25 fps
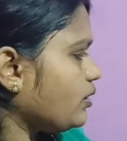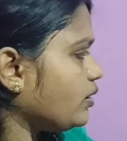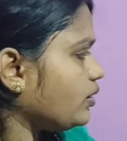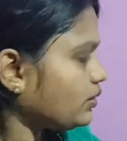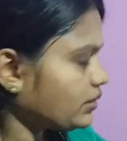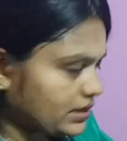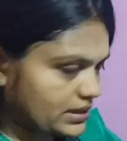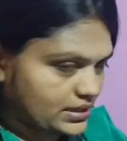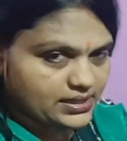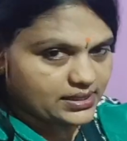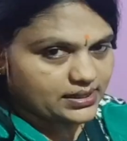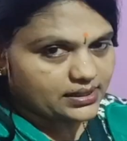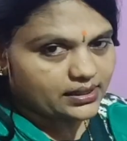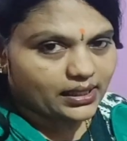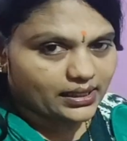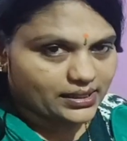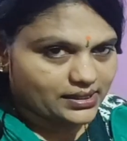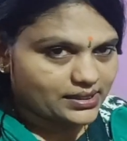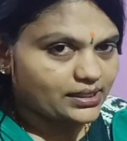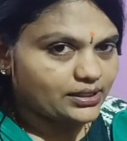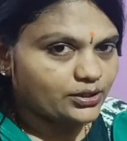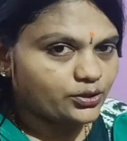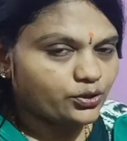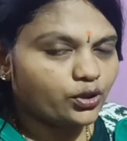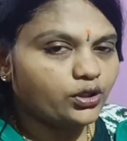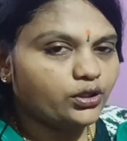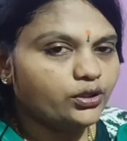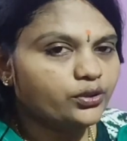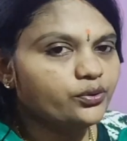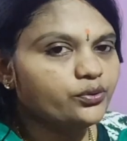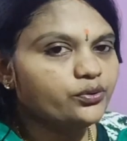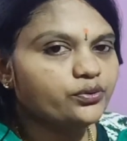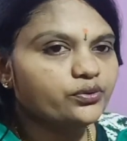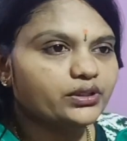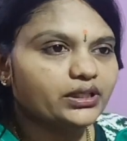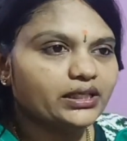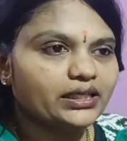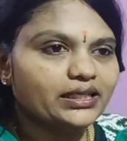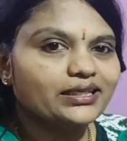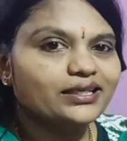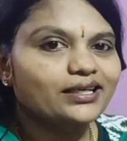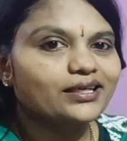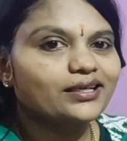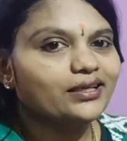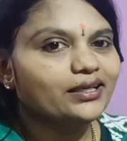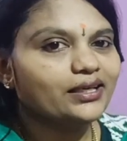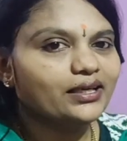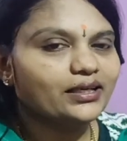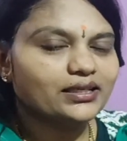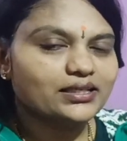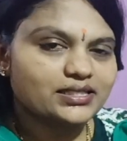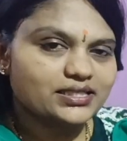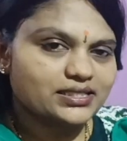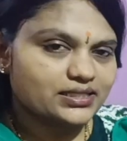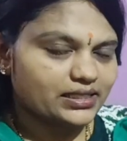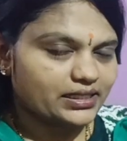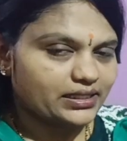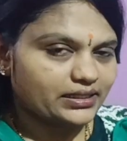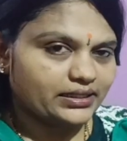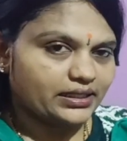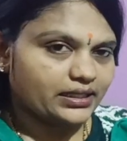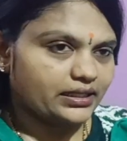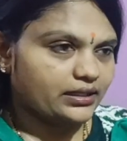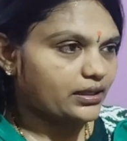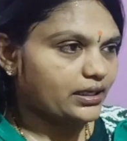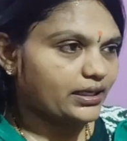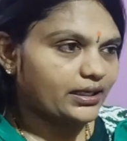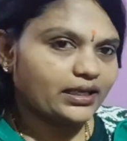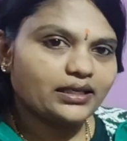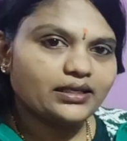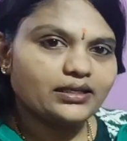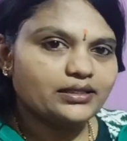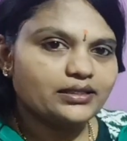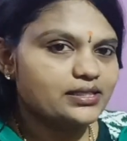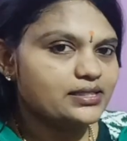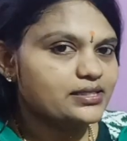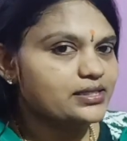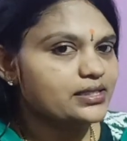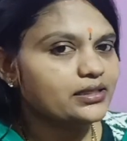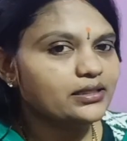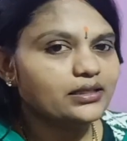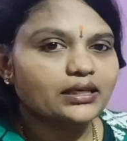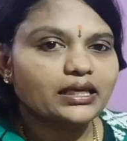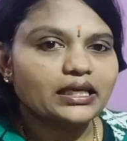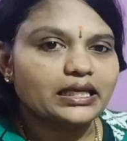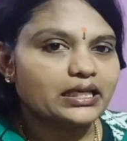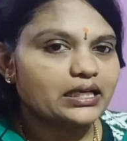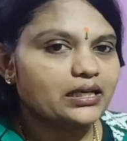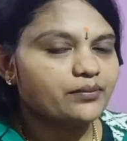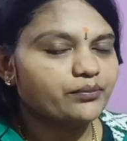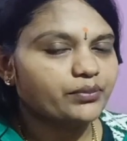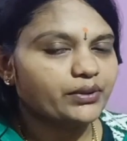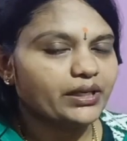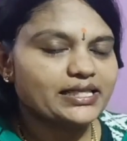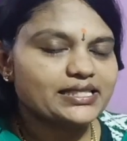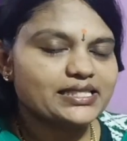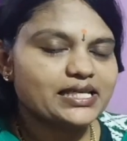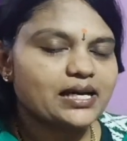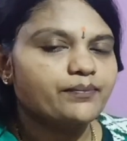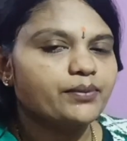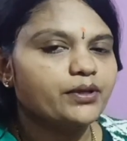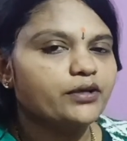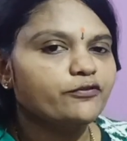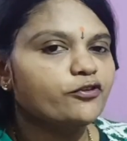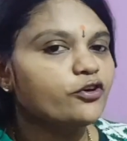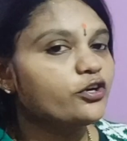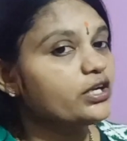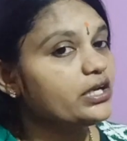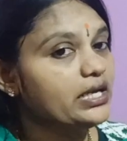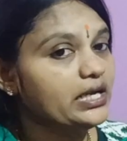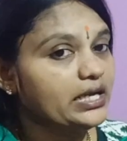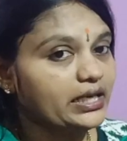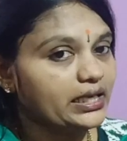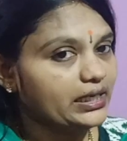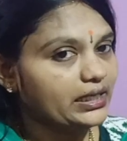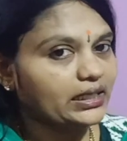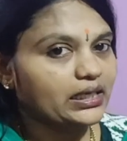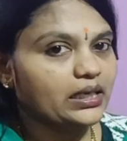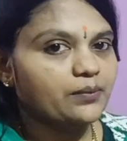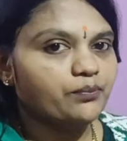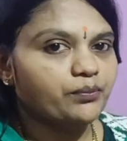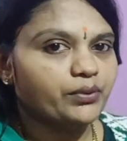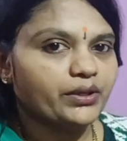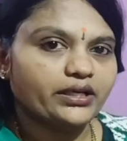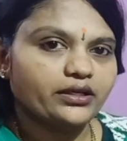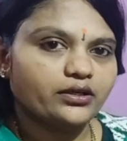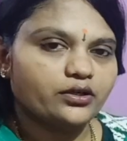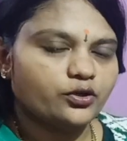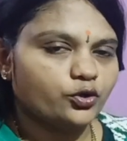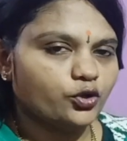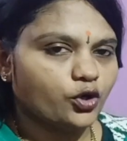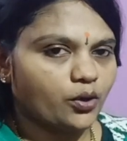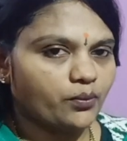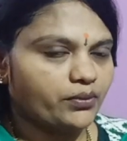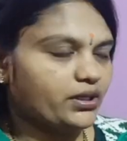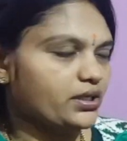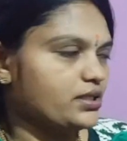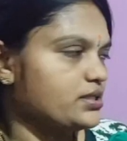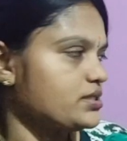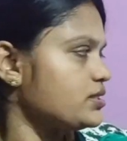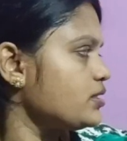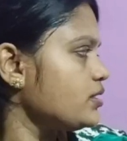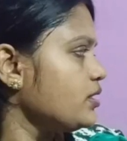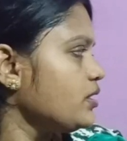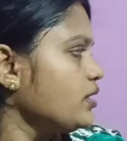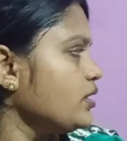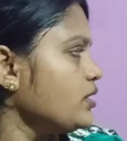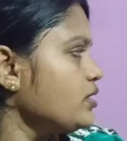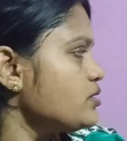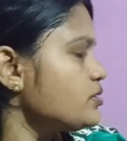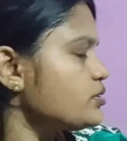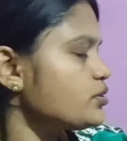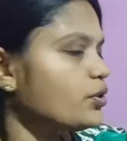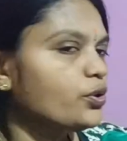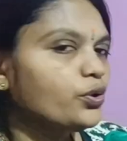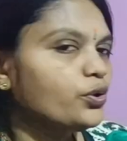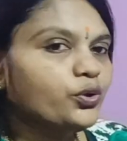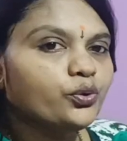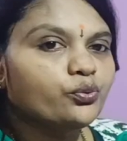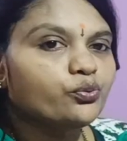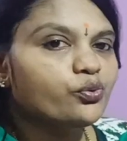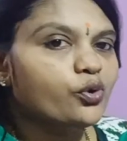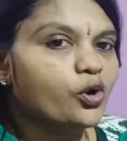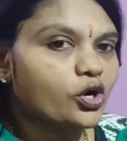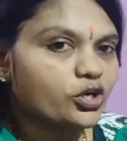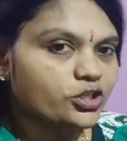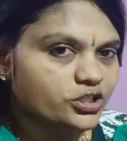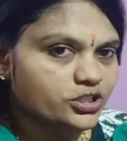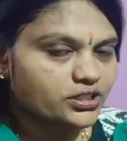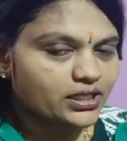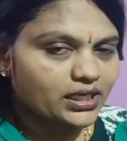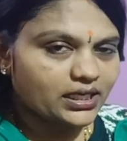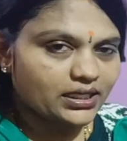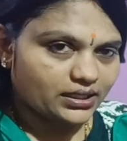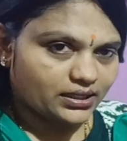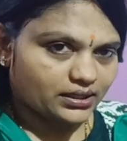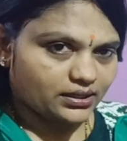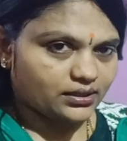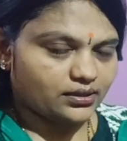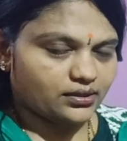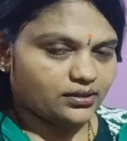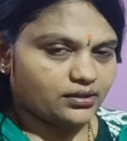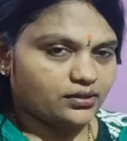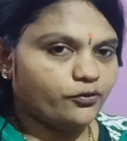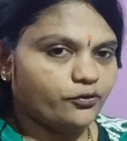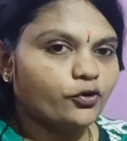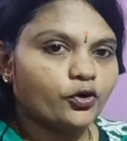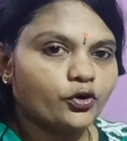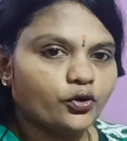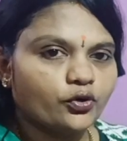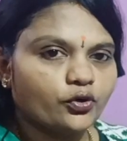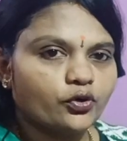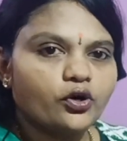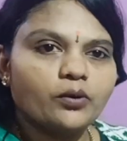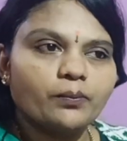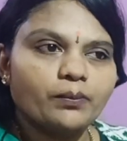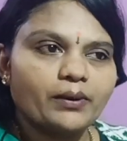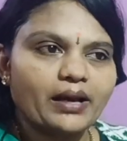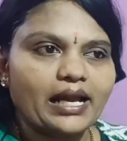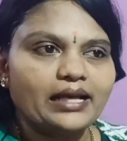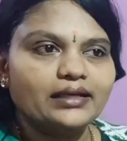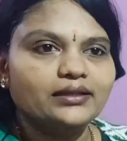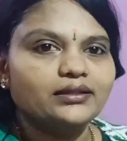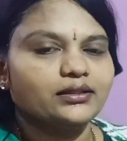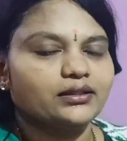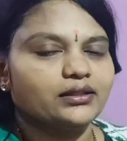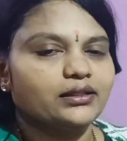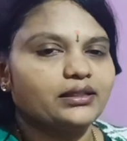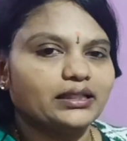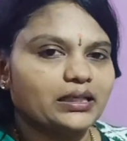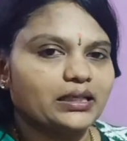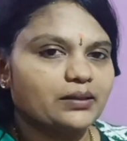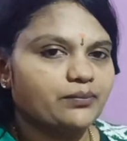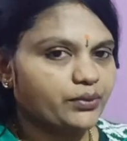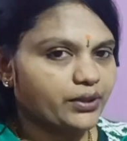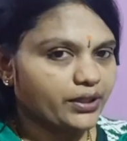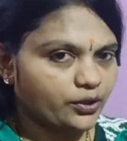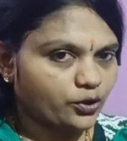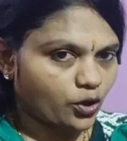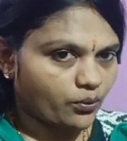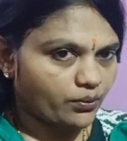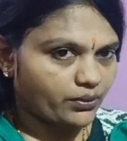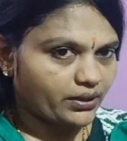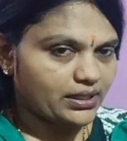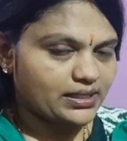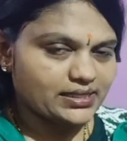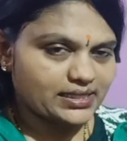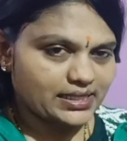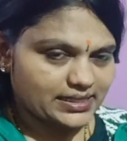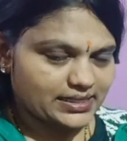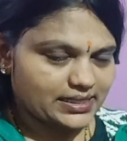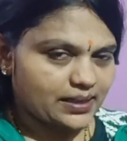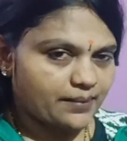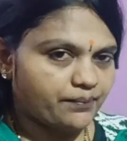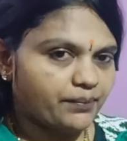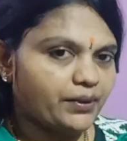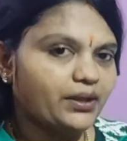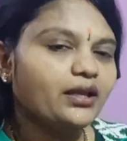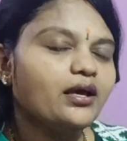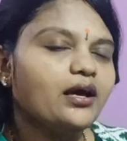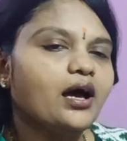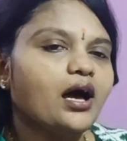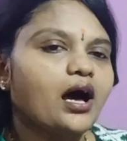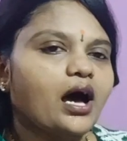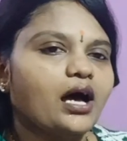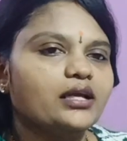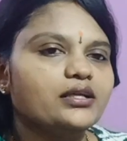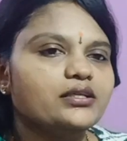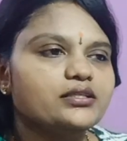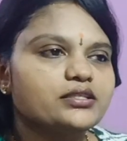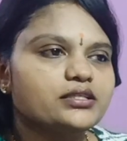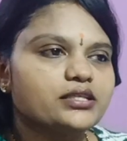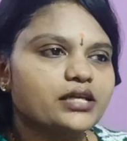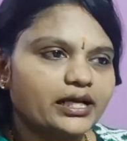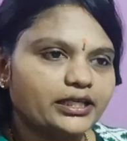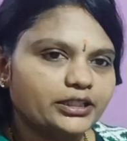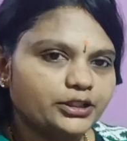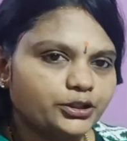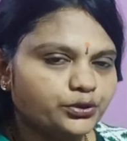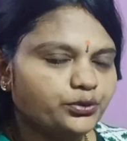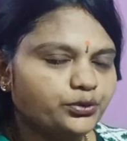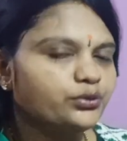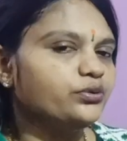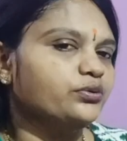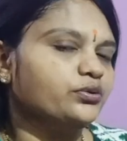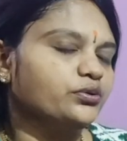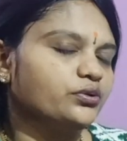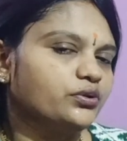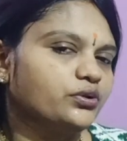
this is, as I told you, the curly hair and straight hair. Again, it is an example for incomplete dominance. So you watch that 4 o'clock plant incomplete dominance example and try to